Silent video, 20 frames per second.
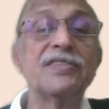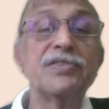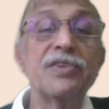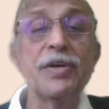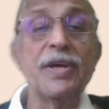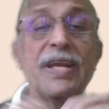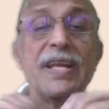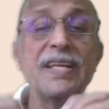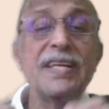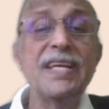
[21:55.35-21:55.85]
So
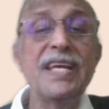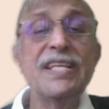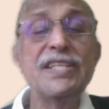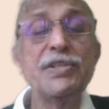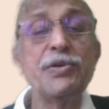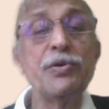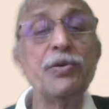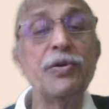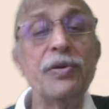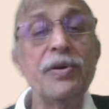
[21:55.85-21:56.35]
in case
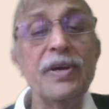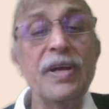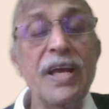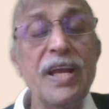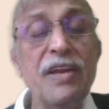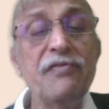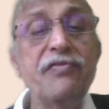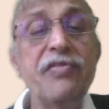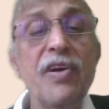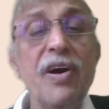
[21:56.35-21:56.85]
you
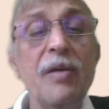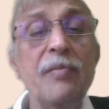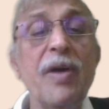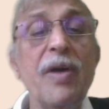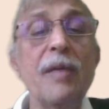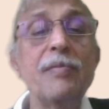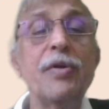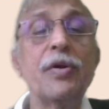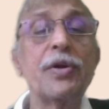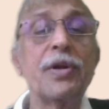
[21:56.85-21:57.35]
inform
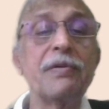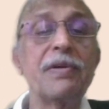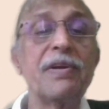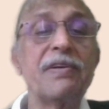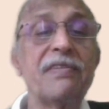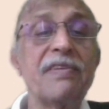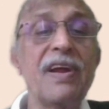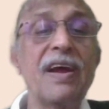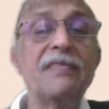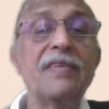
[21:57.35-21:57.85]
about your
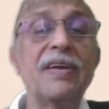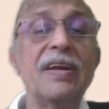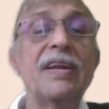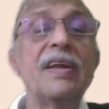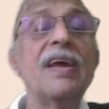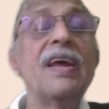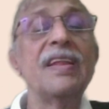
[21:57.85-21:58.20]
travel,